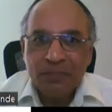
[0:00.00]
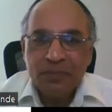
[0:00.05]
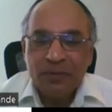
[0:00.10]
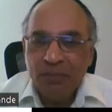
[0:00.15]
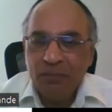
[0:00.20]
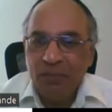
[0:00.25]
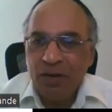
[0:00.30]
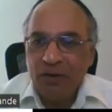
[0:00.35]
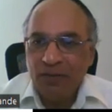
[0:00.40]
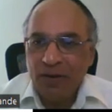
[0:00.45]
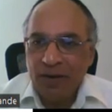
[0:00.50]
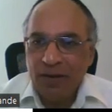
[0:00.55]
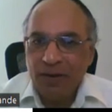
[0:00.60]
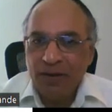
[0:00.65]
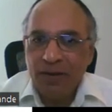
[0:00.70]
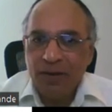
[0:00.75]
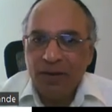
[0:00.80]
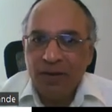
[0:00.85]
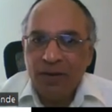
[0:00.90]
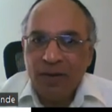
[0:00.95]
Number one,
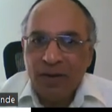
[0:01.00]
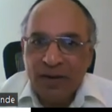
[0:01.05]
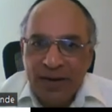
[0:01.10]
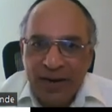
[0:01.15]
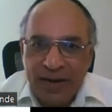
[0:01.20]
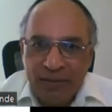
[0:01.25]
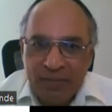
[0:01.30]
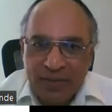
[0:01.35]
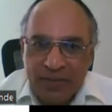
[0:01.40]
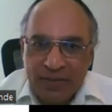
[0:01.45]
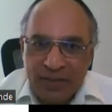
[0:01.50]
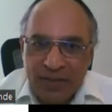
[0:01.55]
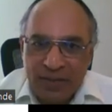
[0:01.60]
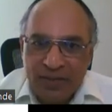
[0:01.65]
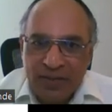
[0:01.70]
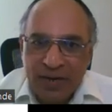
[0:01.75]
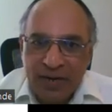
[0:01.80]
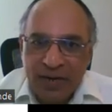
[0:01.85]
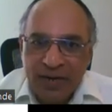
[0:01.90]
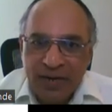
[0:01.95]
red
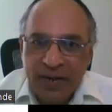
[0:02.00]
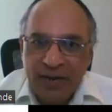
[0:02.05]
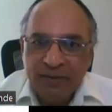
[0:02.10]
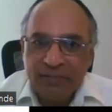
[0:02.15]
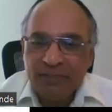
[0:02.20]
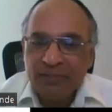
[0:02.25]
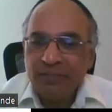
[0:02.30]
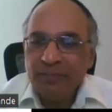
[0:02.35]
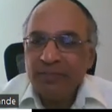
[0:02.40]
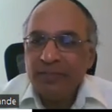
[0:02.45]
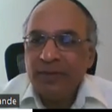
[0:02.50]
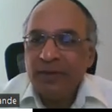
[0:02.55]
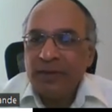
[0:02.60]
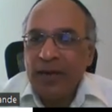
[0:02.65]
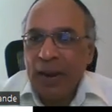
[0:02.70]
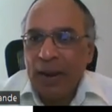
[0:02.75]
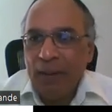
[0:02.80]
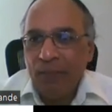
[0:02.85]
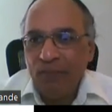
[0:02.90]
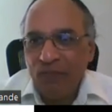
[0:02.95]
muscles contain
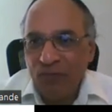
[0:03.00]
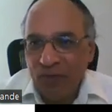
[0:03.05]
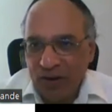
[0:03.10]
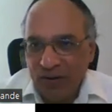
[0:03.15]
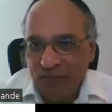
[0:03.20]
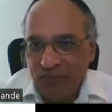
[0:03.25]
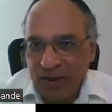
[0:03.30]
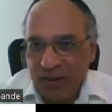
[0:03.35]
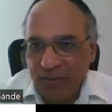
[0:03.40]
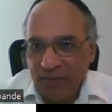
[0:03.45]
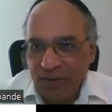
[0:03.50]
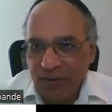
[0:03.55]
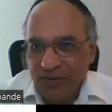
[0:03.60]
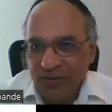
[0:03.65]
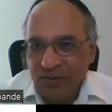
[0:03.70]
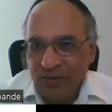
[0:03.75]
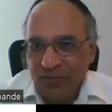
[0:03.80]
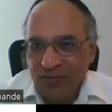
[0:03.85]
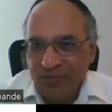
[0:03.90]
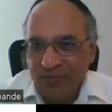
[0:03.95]
type 1
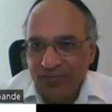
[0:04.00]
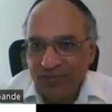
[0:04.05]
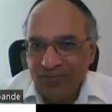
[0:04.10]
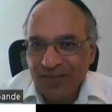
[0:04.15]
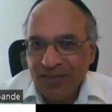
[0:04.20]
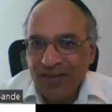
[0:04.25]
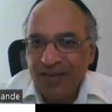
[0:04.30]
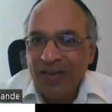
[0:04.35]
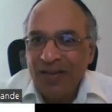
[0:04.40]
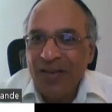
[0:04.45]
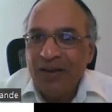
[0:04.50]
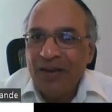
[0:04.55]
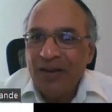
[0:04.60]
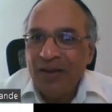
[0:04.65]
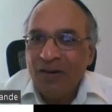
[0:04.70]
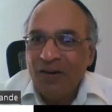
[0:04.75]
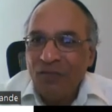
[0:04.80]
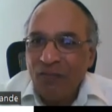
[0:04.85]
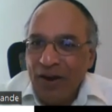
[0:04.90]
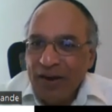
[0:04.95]
fibers.
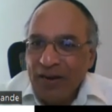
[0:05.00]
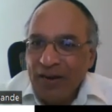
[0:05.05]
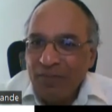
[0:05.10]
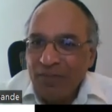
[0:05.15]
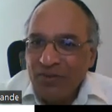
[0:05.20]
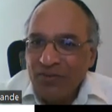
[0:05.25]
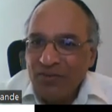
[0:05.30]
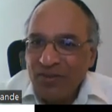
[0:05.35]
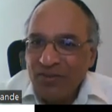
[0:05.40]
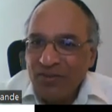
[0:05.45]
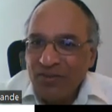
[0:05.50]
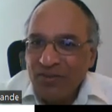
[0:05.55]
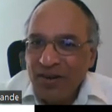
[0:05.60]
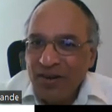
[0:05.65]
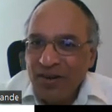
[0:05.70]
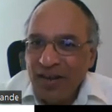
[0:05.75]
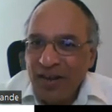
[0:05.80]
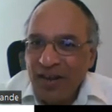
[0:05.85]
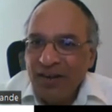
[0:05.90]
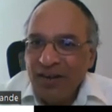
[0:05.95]
White muscles
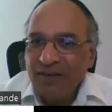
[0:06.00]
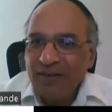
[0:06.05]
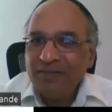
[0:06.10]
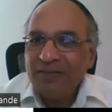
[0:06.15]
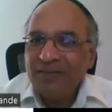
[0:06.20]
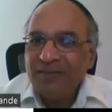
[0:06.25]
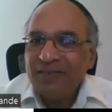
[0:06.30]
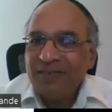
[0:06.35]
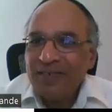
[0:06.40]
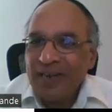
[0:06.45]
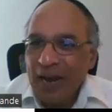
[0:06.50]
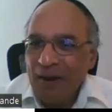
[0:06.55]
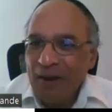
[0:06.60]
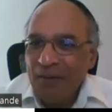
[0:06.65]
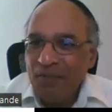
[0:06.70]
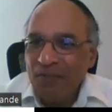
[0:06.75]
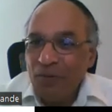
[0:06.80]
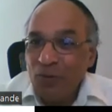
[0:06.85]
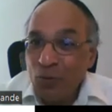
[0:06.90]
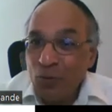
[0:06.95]
contain
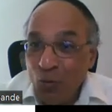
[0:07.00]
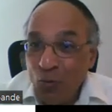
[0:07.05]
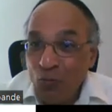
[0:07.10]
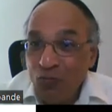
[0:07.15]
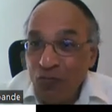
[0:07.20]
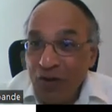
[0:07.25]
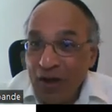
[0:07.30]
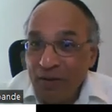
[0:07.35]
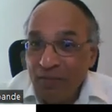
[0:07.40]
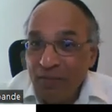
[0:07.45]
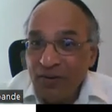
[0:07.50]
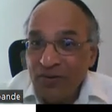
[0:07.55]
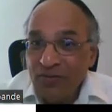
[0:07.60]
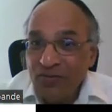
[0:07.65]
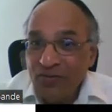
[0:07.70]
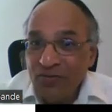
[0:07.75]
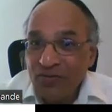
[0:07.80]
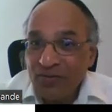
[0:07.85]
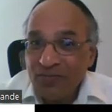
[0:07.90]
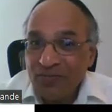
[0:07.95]
type 2
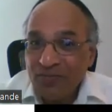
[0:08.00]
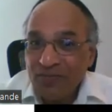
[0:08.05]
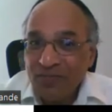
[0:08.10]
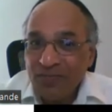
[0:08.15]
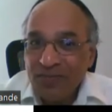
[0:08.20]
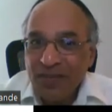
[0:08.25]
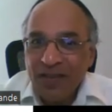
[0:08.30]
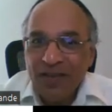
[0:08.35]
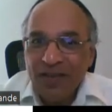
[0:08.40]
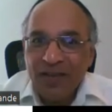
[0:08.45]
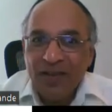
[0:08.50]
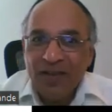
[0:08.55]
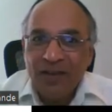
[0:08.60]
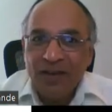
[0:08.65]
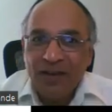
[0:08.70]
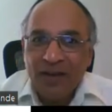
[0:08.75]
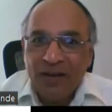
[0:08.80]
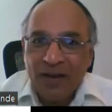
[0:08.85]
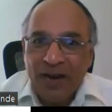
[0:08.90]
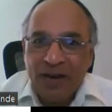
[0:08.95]
fibers.
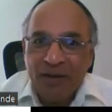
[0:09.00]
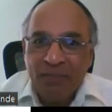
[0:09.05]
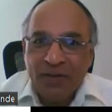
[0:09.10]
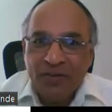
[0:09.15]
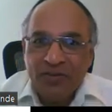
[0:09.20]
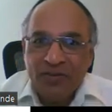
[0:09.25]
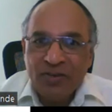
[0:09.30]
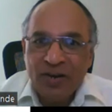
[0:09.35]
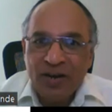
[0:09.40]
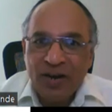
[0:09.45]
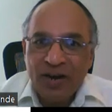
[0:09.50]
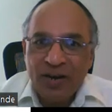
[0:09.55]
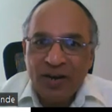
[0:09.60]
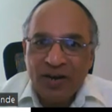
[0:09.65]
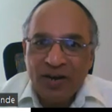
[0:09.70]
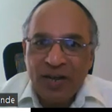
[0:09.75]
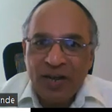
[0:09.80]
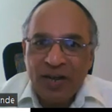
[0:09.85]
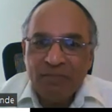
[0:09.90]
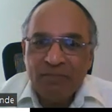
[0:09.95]
Red muscle
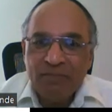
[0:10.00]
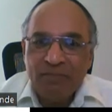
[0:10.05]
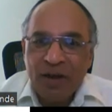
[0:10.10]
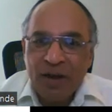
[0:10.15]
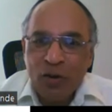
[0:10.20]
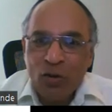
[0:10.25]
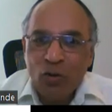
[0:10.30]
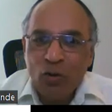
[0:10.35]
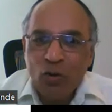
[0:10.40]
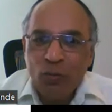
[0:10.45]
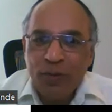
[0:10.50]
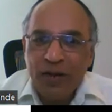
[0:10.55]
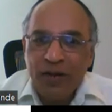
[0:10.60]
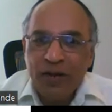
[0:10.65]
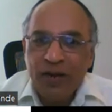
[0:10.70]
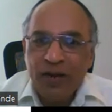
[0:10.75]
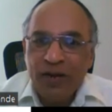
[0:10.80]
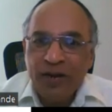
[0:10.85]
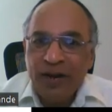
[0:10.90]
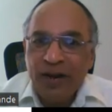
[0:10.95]
contain myoglobin
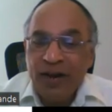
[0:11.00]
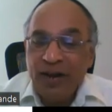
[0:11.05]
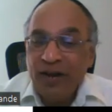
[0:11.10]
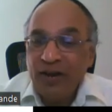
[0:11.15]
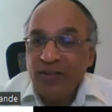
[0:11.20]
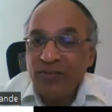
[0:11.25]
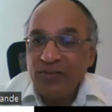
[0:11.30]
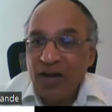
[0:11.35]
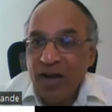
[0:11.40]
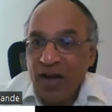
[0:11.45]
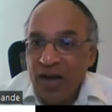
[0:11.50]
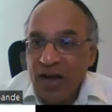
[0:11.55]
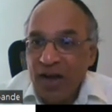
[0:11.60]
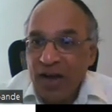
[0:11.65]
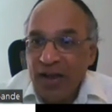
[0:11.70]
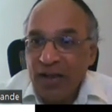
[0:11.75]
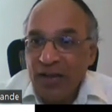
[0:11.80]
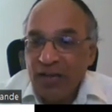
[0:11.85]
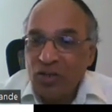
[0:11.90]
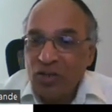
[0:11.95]
content is
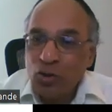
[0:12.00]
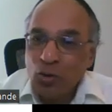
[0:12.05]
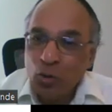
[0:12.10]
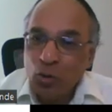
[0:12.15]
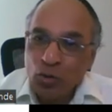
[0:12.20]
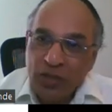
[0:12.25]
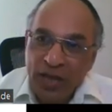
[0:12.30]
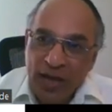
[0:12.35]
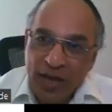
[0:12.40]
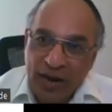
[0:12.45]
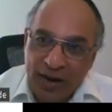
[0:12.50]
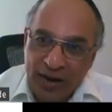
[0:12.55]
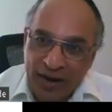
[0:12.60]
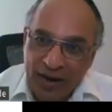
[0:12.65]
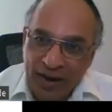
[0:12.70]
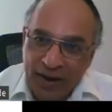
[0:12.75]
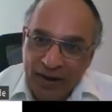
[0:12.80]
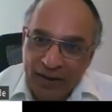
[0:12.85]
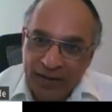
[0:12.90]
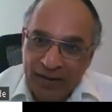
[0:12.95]
high, so they are
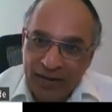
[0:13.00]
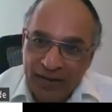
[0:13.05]
red.